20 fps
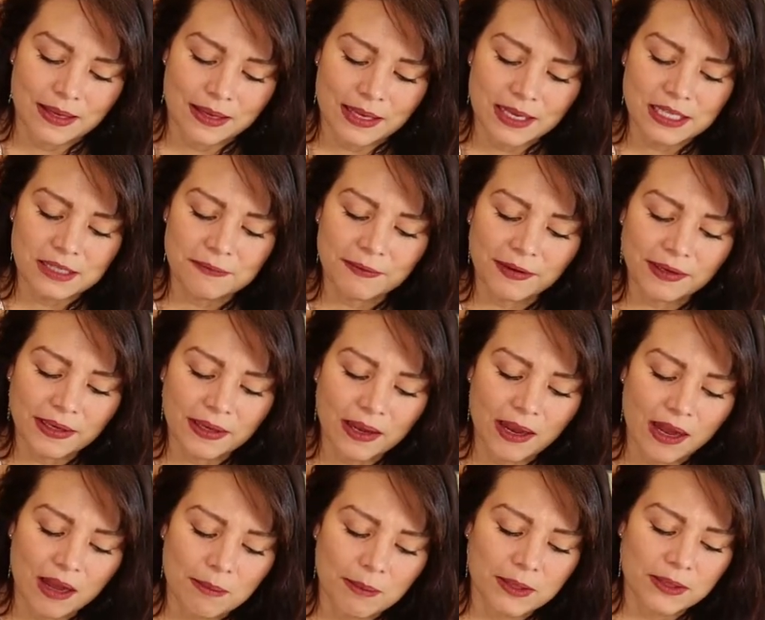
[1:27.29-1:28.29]
it's very
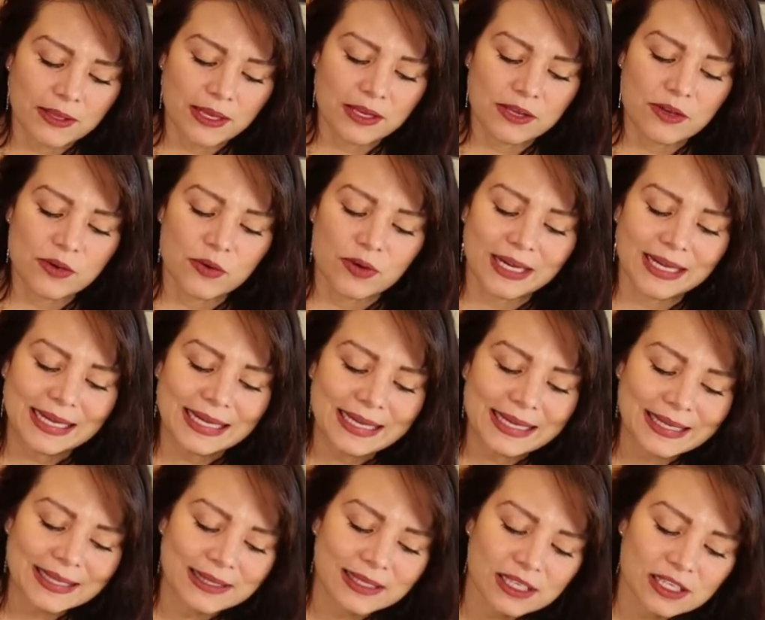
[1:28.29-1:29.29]
common that you
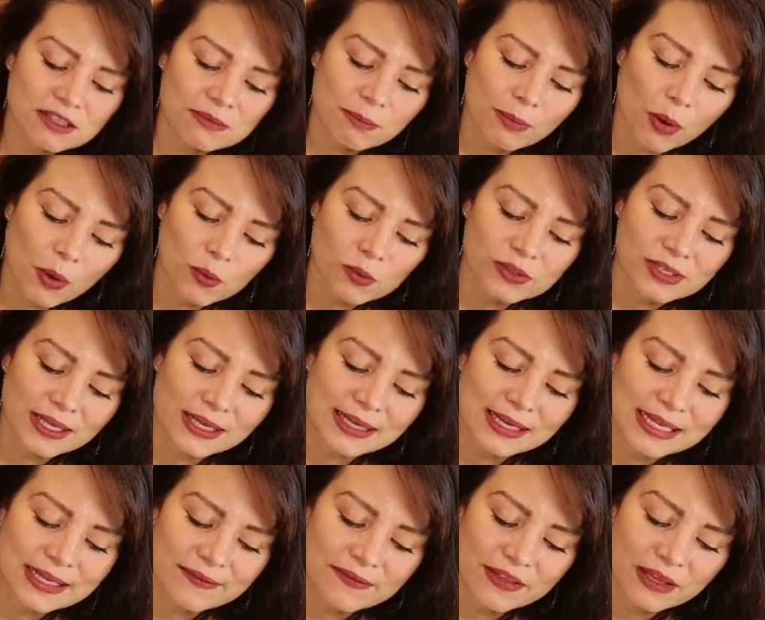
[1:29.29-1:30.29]
clean these bones and
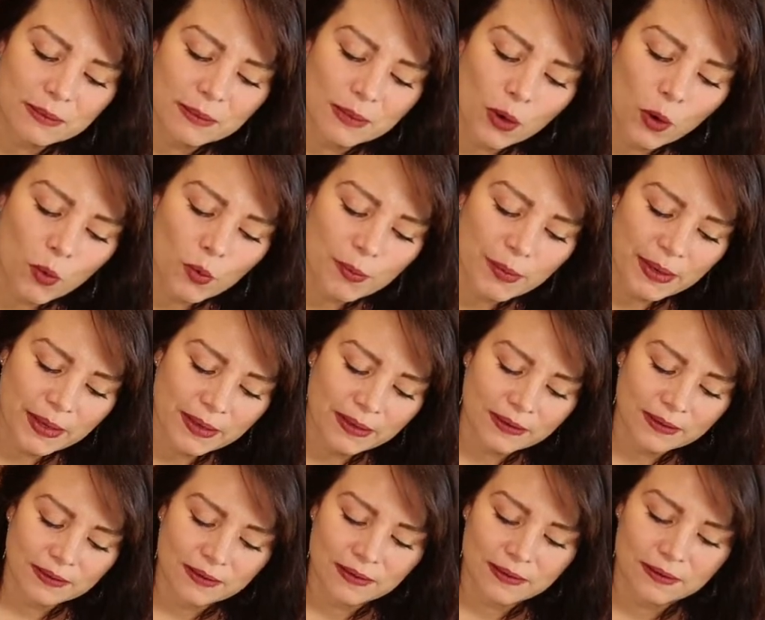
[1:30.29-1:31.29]
leave them
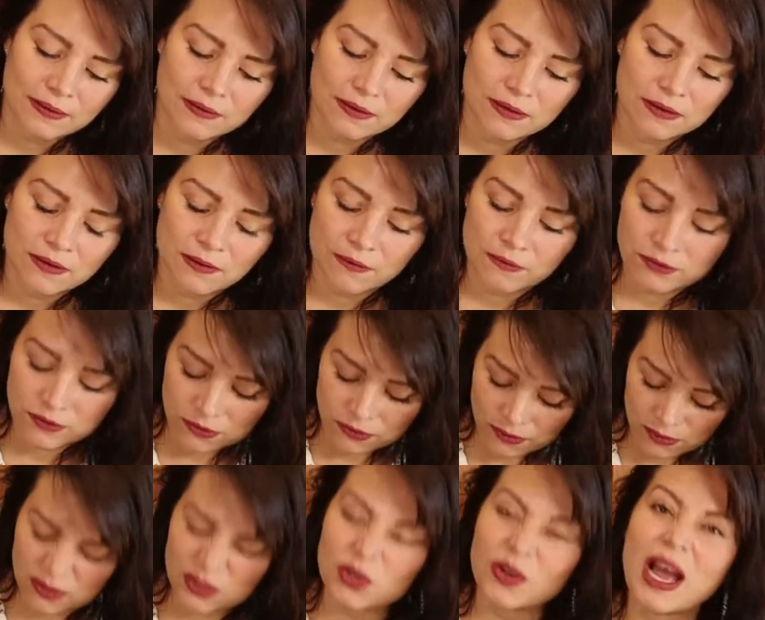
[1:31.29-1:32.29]
open
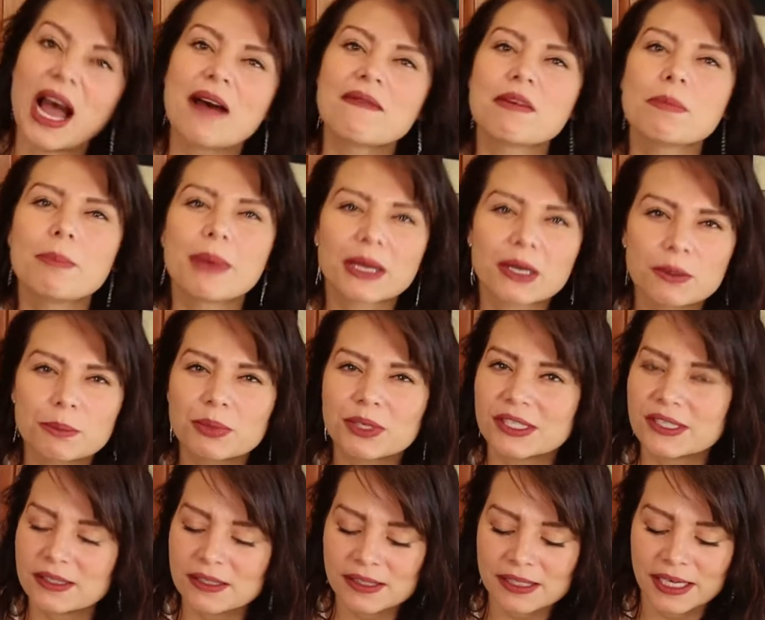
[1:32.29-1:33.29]
to have a better
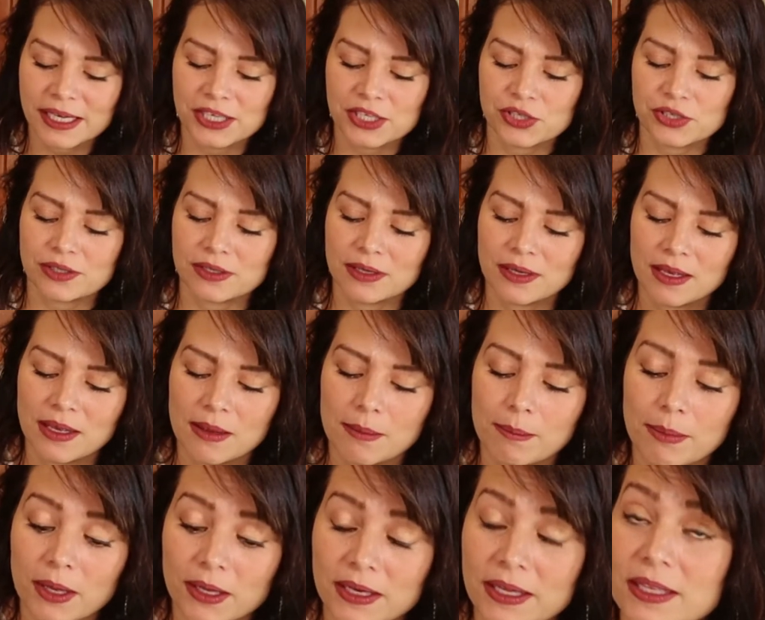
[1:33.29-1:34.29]
presentation,
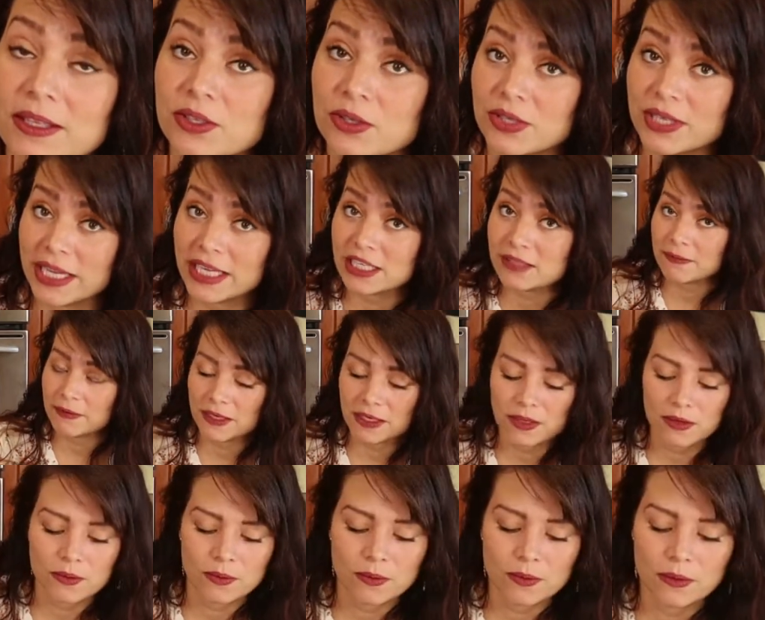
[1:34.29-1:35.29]
but in today's
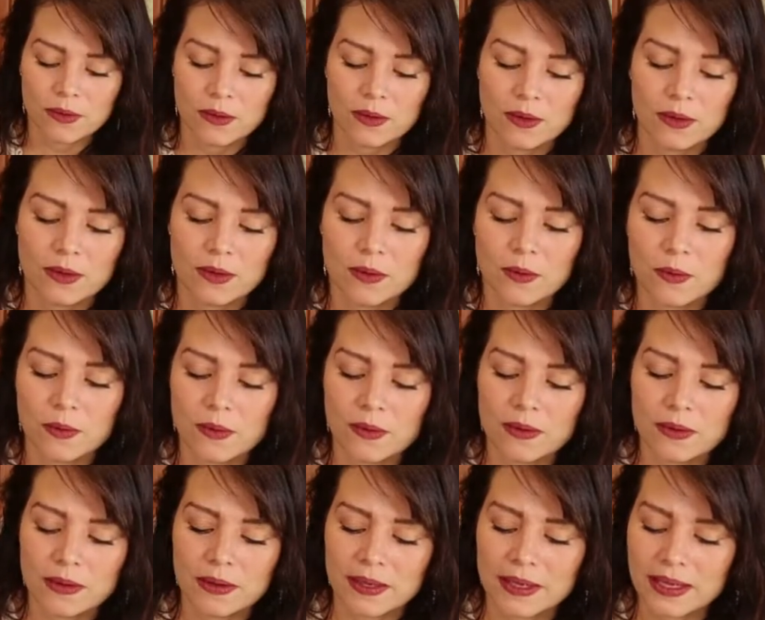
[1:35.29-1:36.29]
video
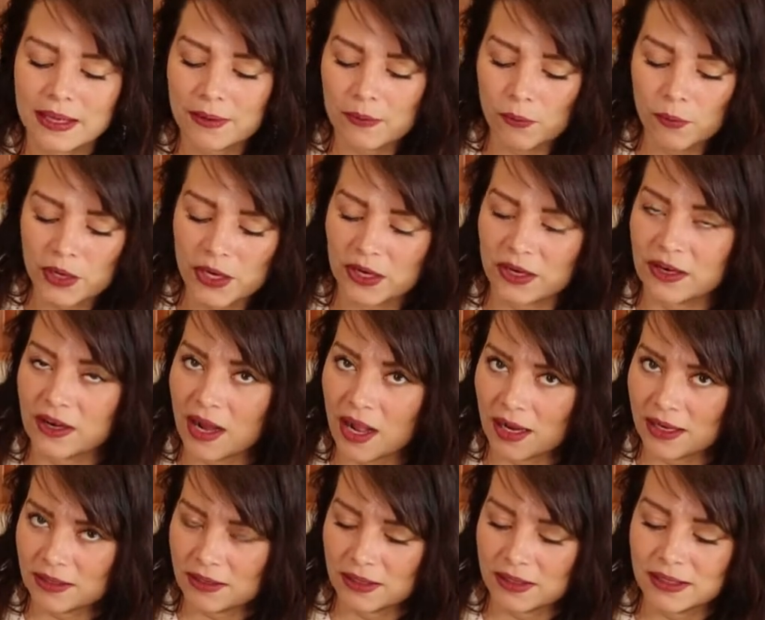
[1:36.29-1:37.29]
we are
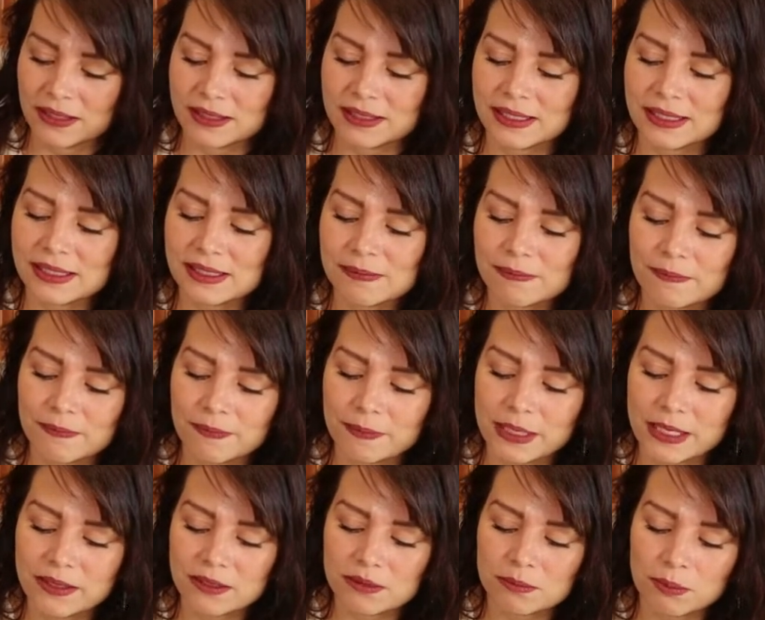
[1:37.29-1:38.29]
not. This
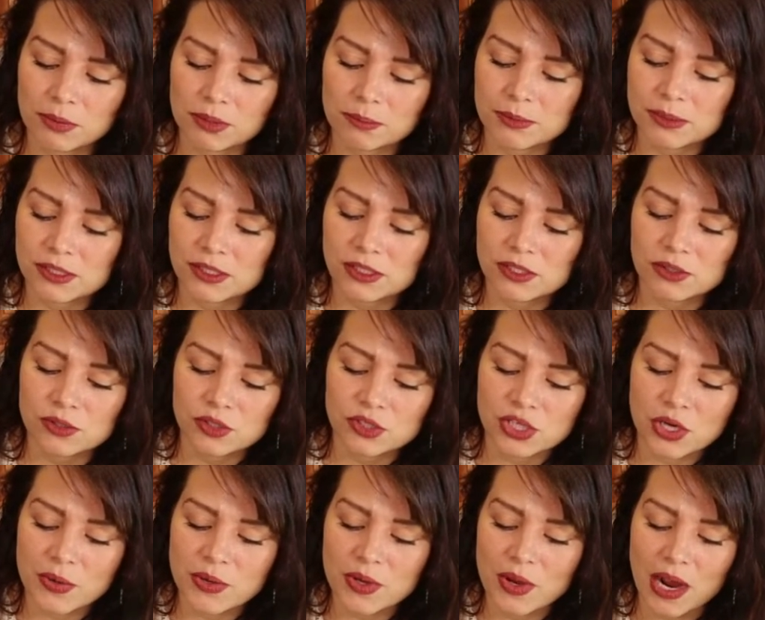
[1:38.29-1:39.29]
video's purpose is to
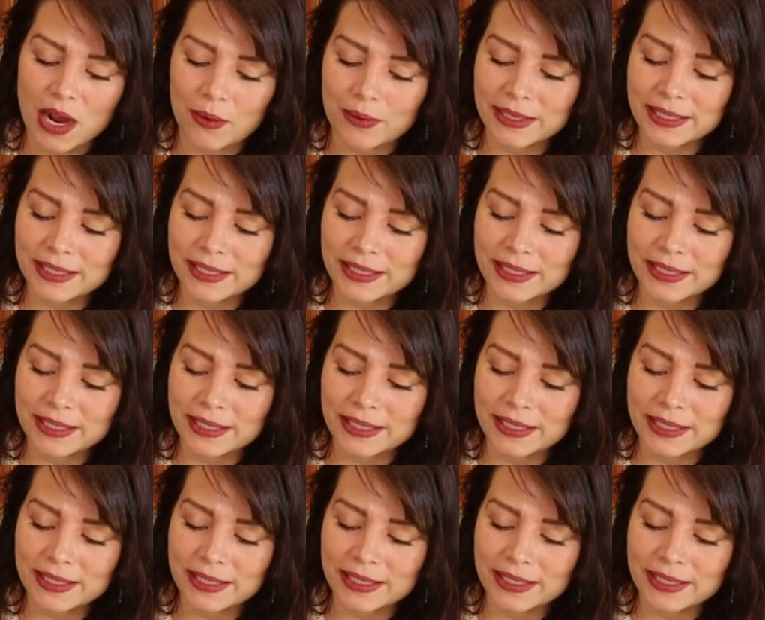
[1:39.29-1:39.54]
show you how